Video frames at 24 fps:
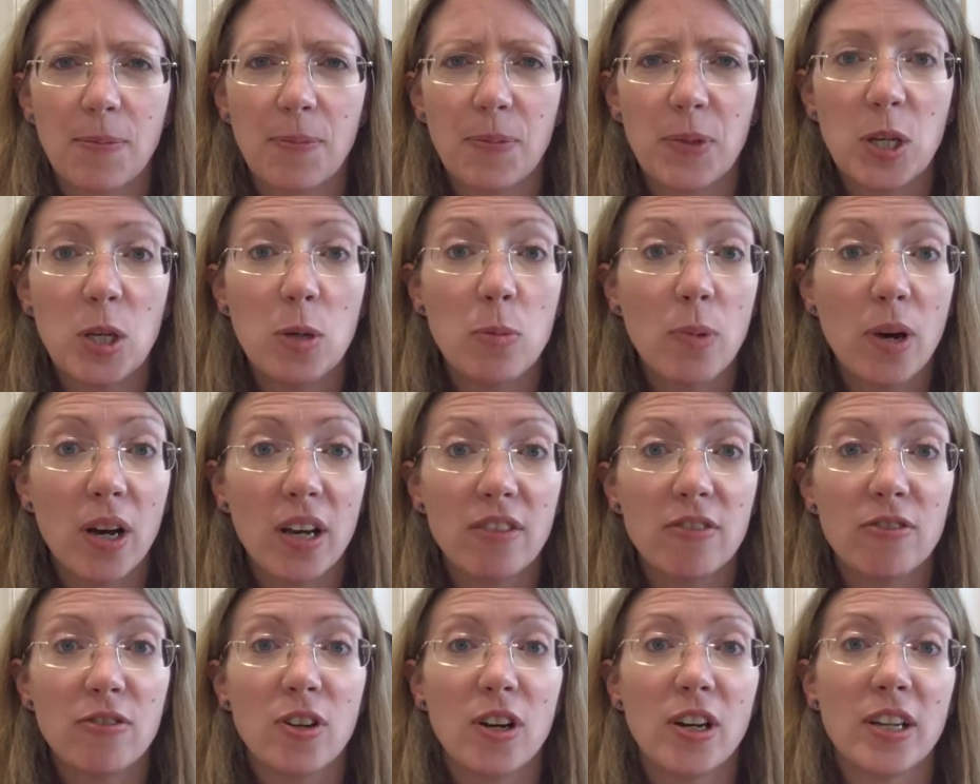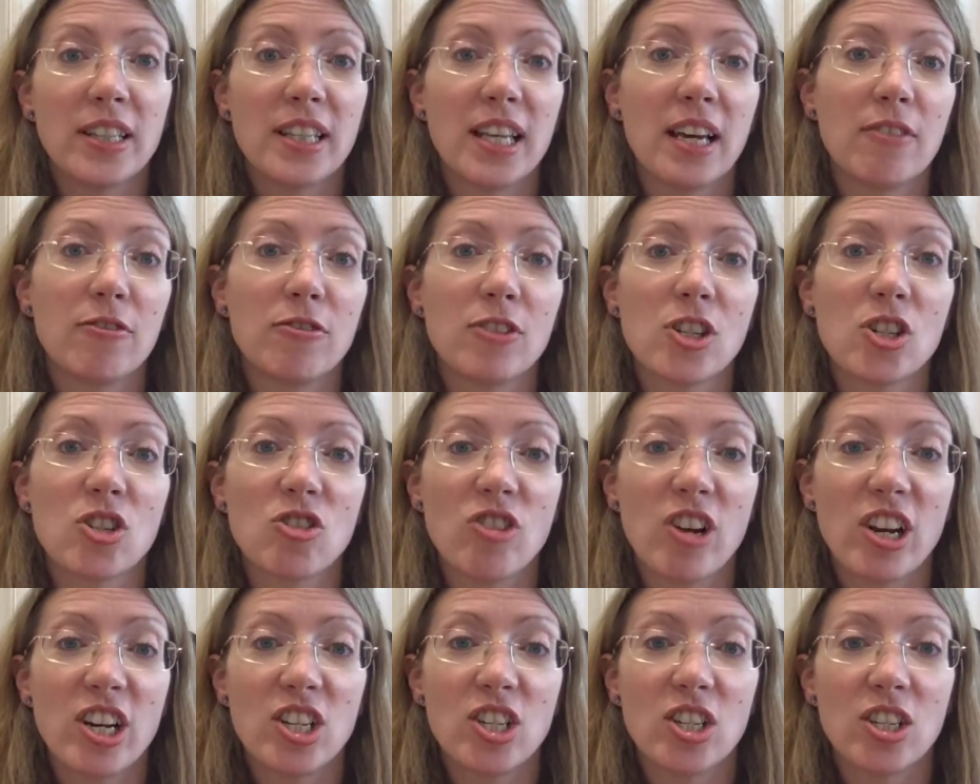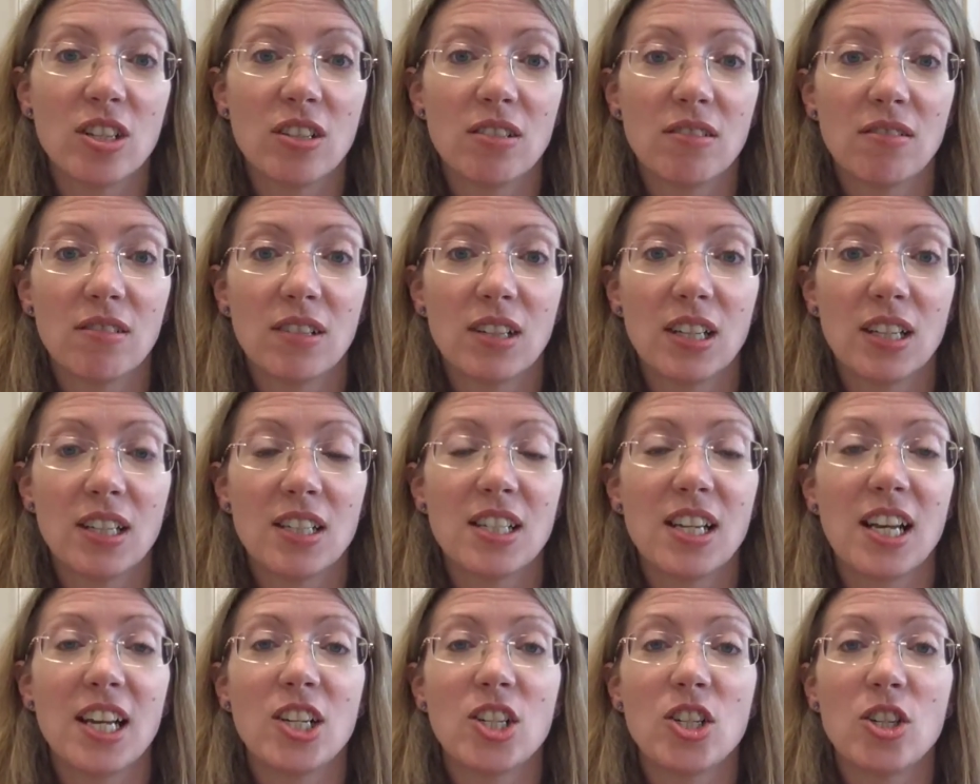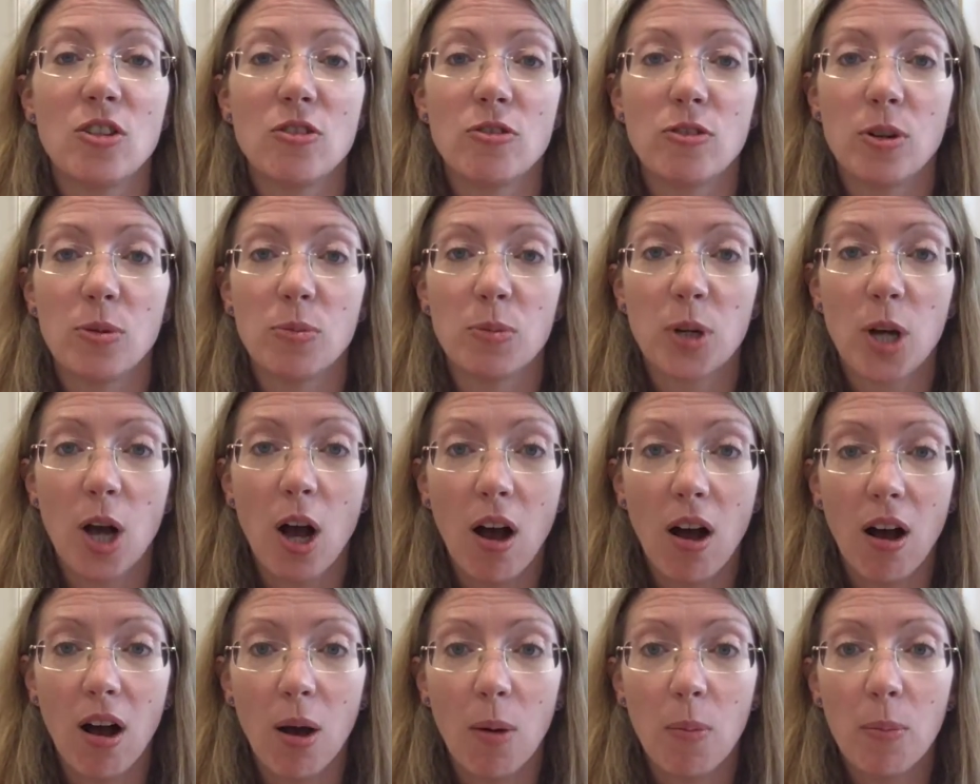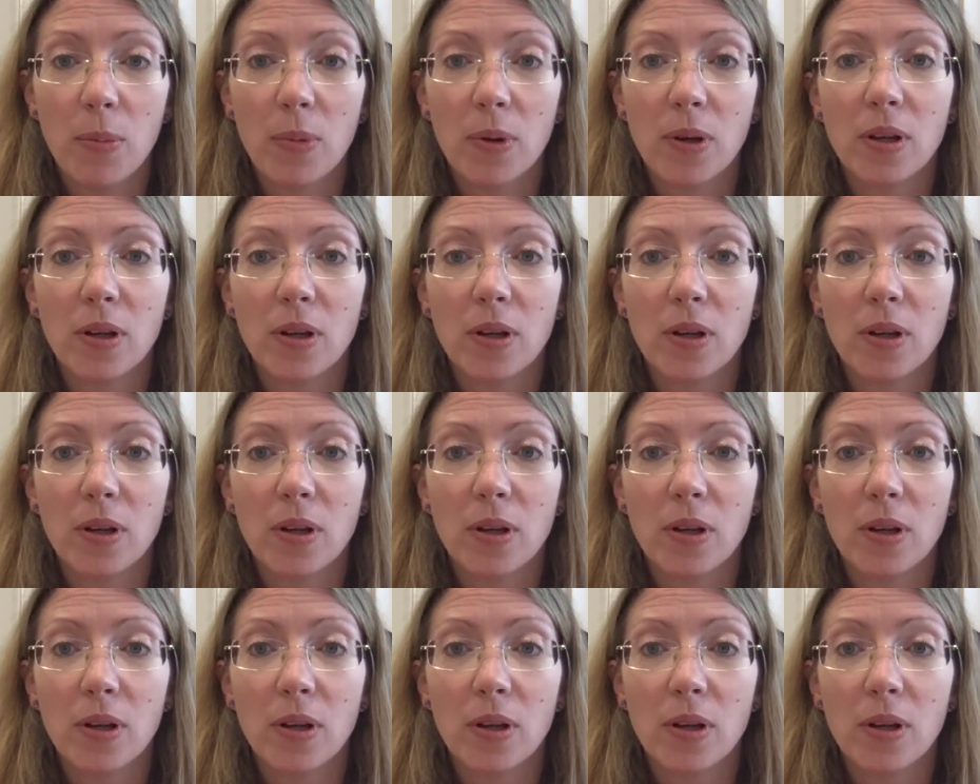You might find that frustration takes you from calm